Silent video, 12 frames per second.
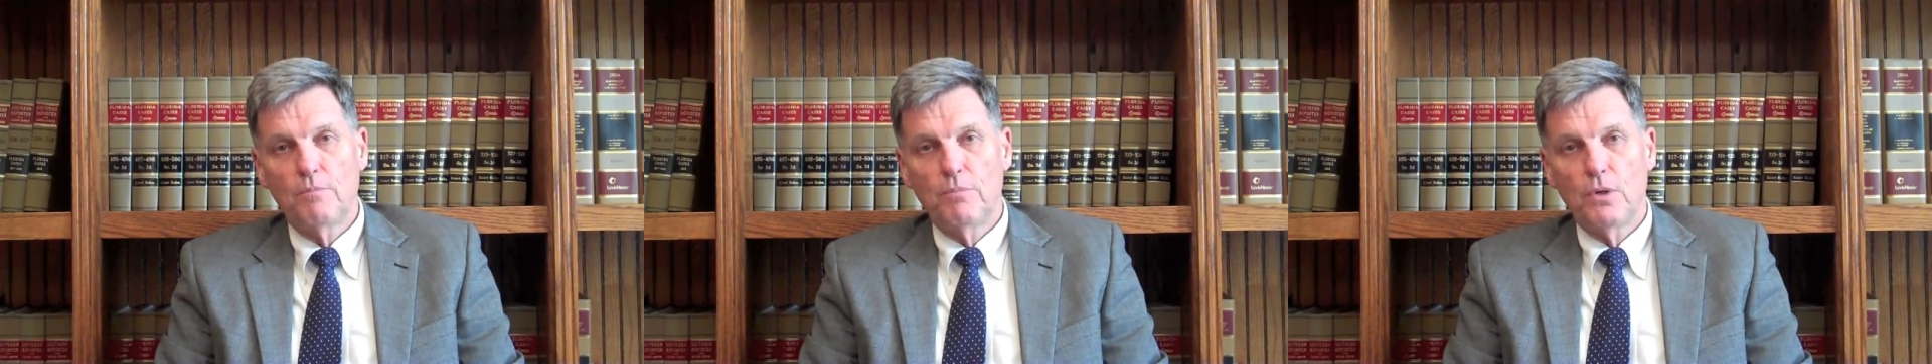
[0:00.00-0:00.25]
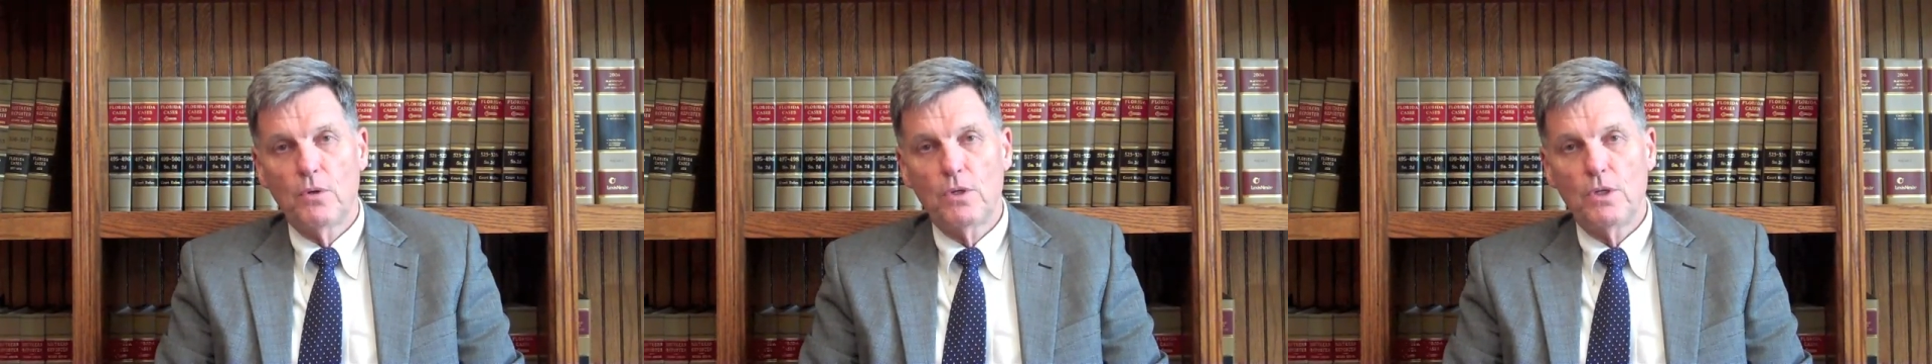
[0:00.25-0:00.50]

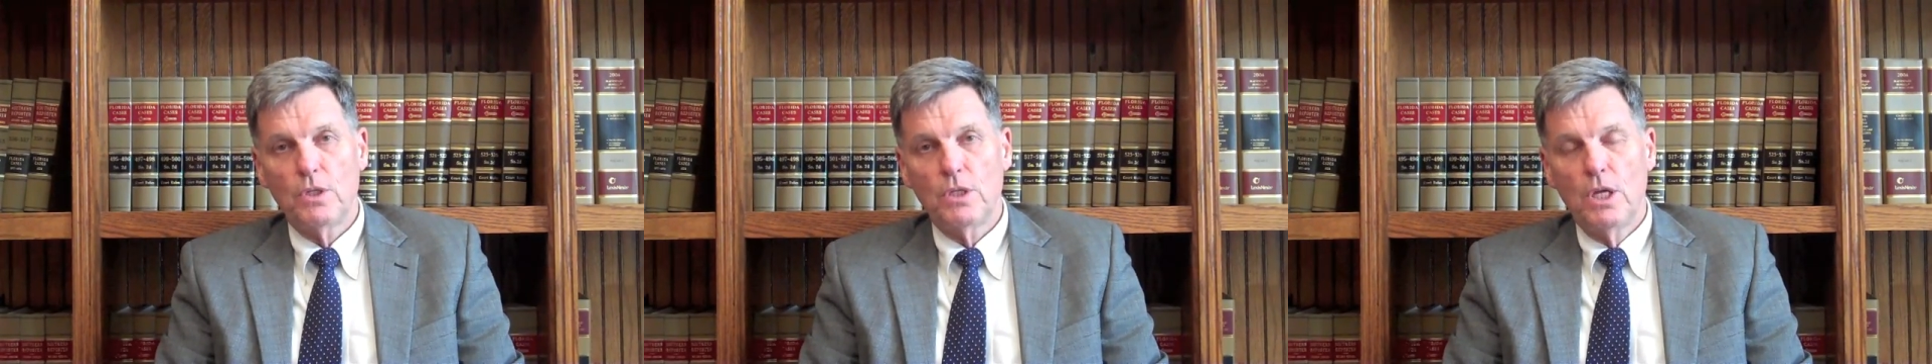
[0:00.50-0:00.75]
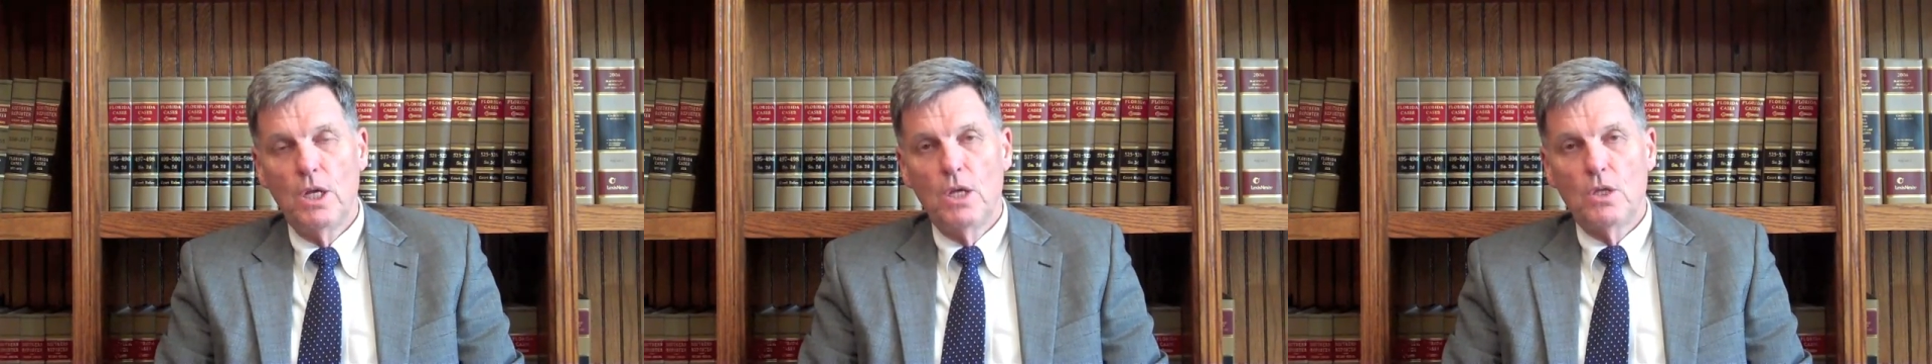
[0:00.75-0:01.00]

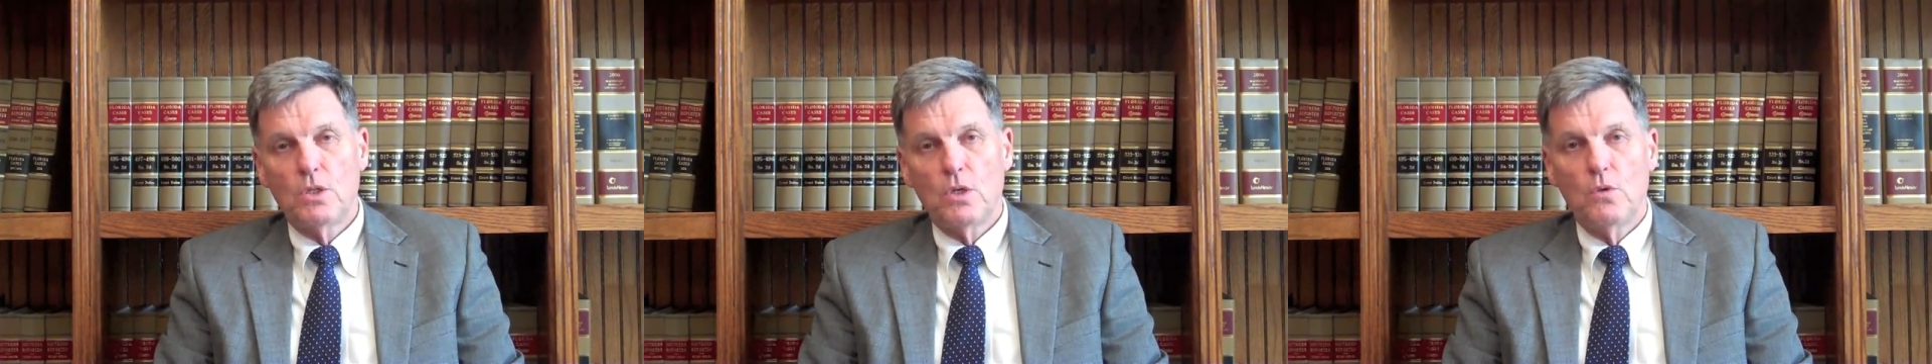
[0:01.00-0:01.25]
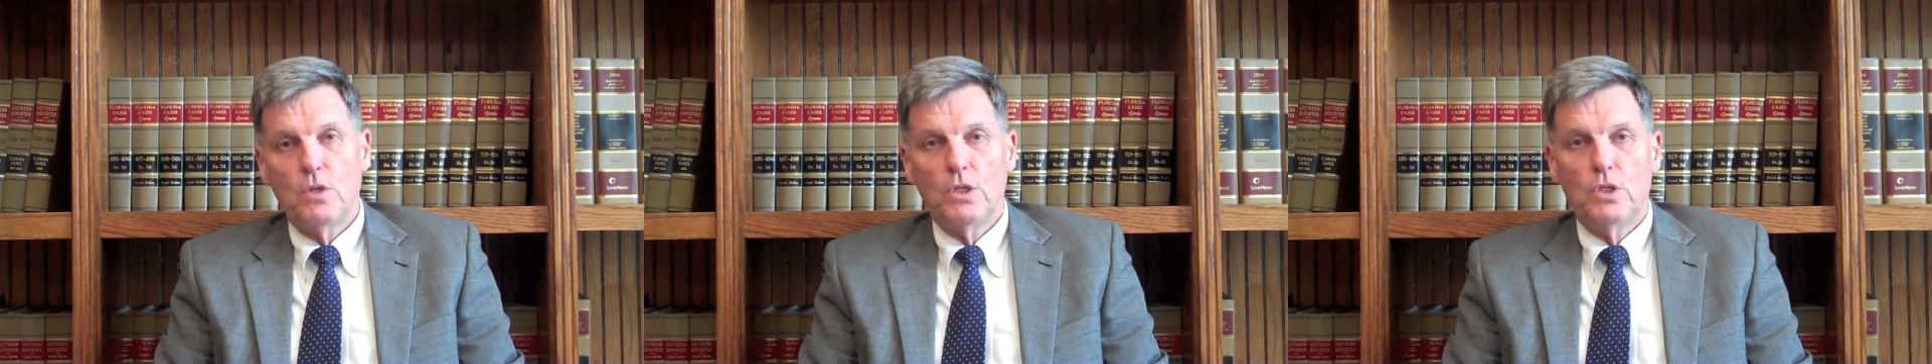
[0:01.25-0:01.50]
purchase
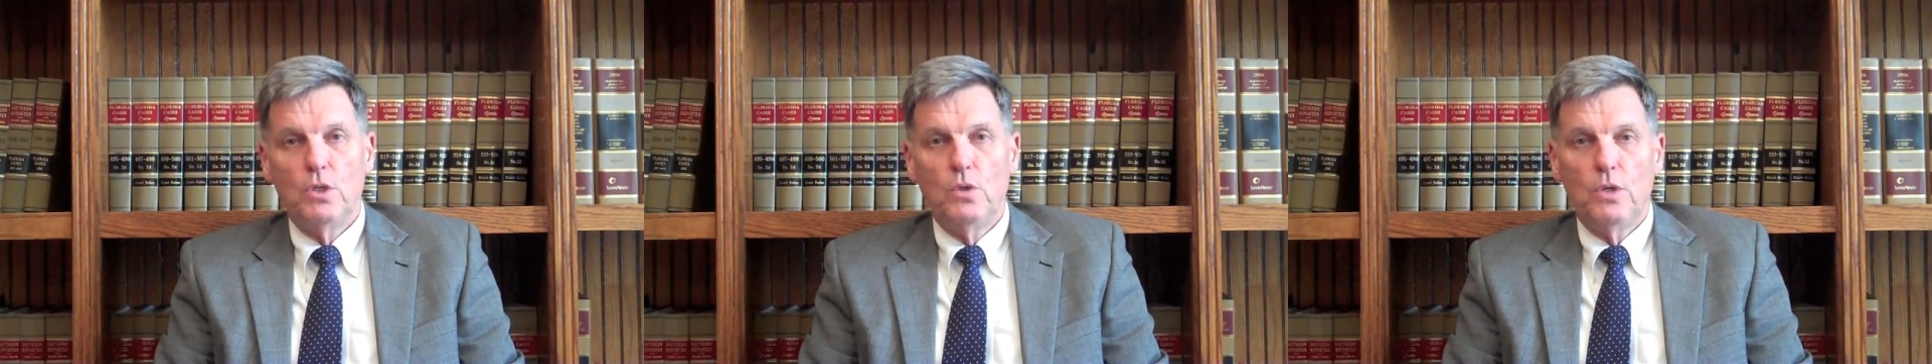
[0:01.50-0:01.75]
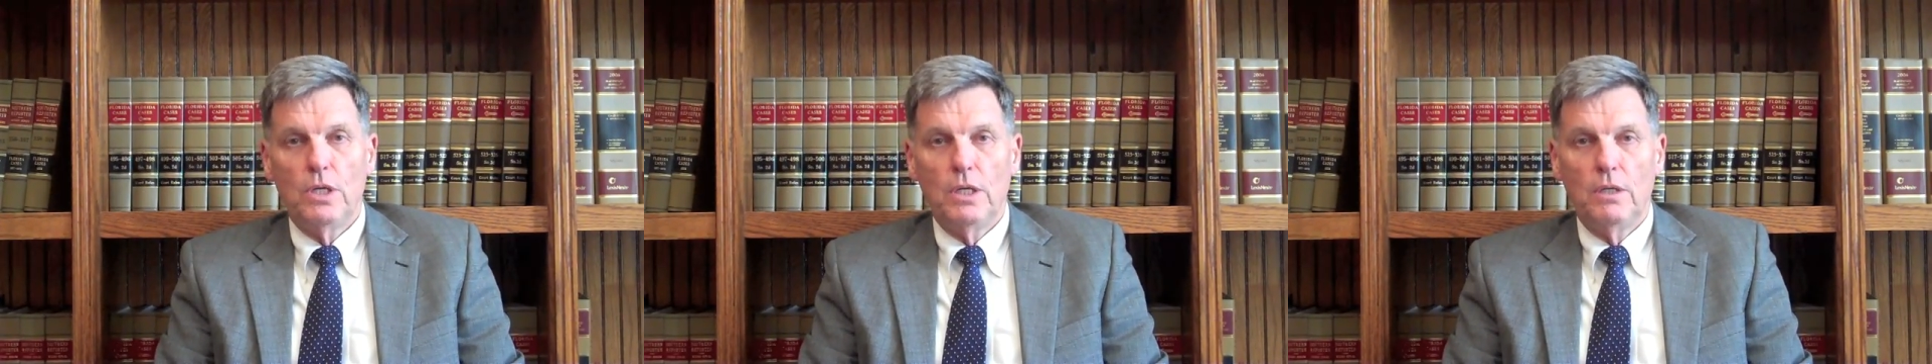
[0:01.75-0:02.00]
so that
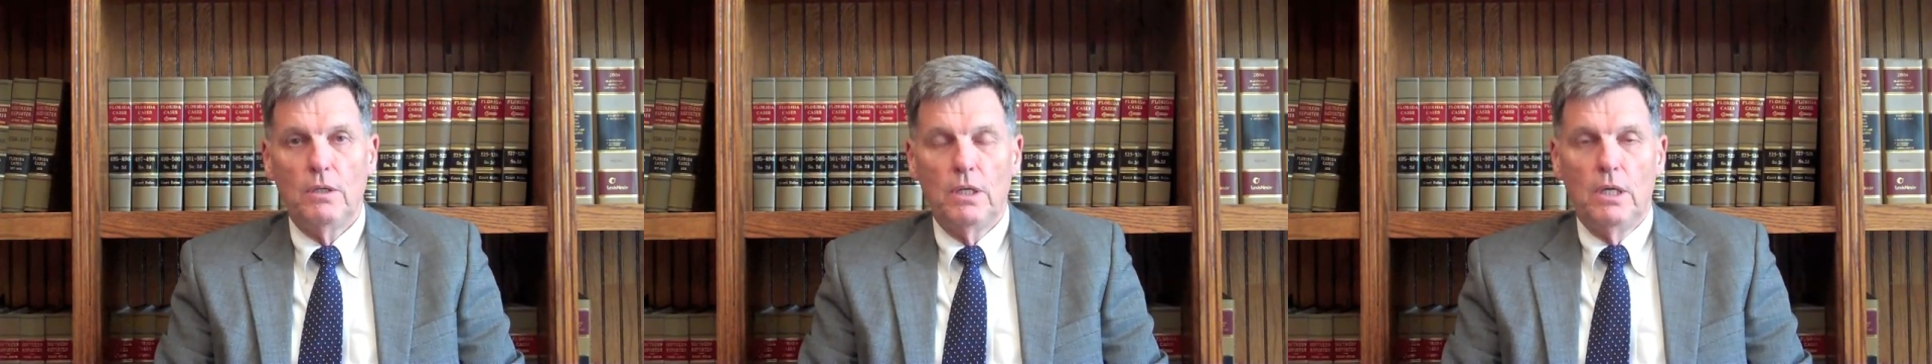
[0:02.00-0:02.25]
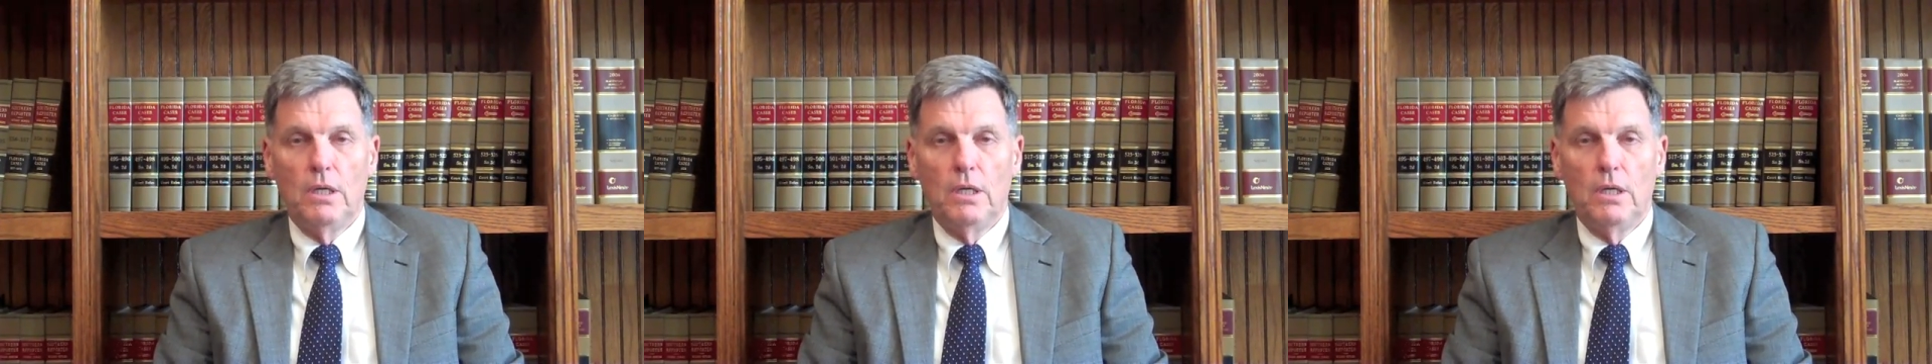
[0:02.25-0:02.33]
you can